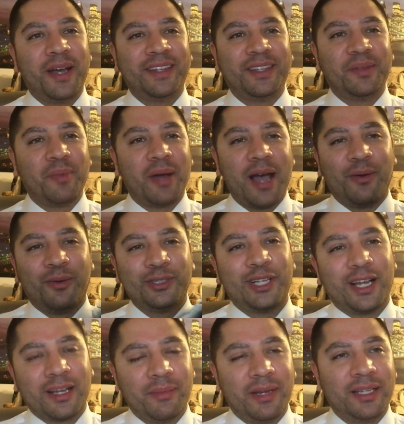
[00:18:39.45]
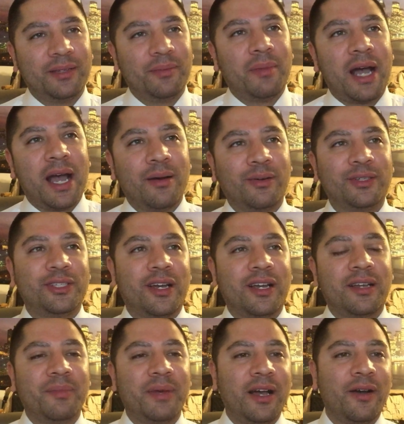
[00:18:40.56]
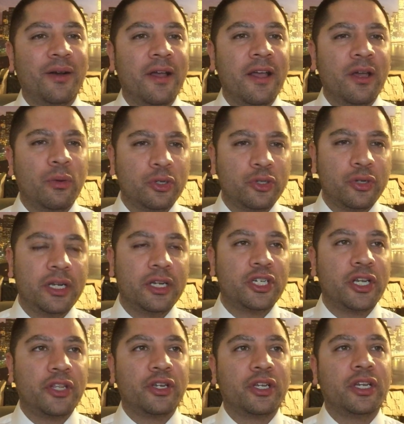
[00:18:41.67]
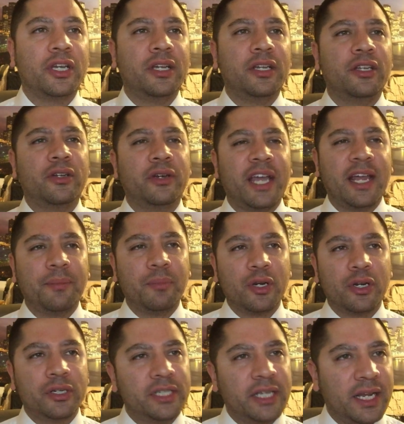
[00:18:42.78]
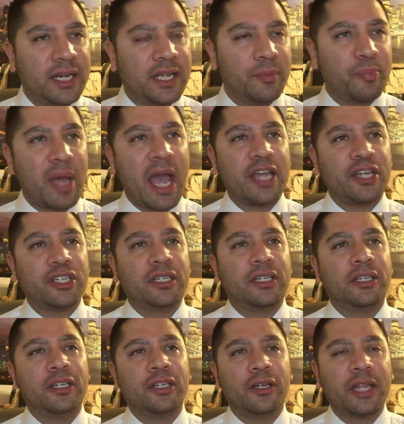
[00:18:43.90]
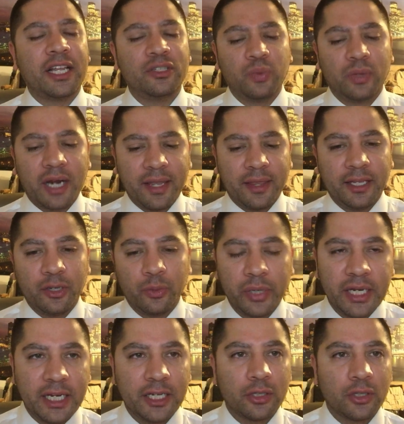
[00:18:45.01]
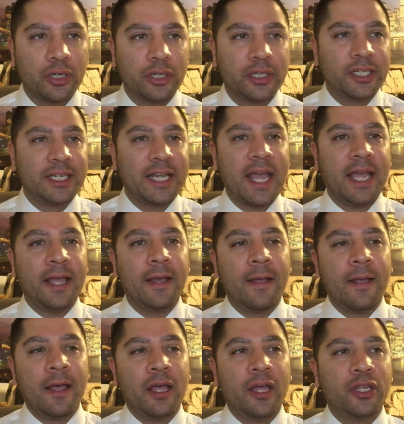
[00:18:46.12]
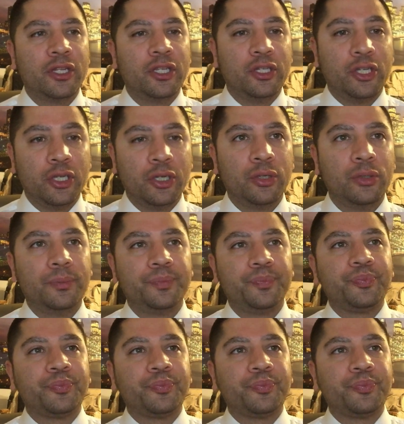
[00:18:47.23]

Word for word: about the Bible. We'll talk about the Bible. We'll talk about, we'll treat each other good. You know, he had mercy, he had compassion. And, you know, that's what I think we need to learn today to do,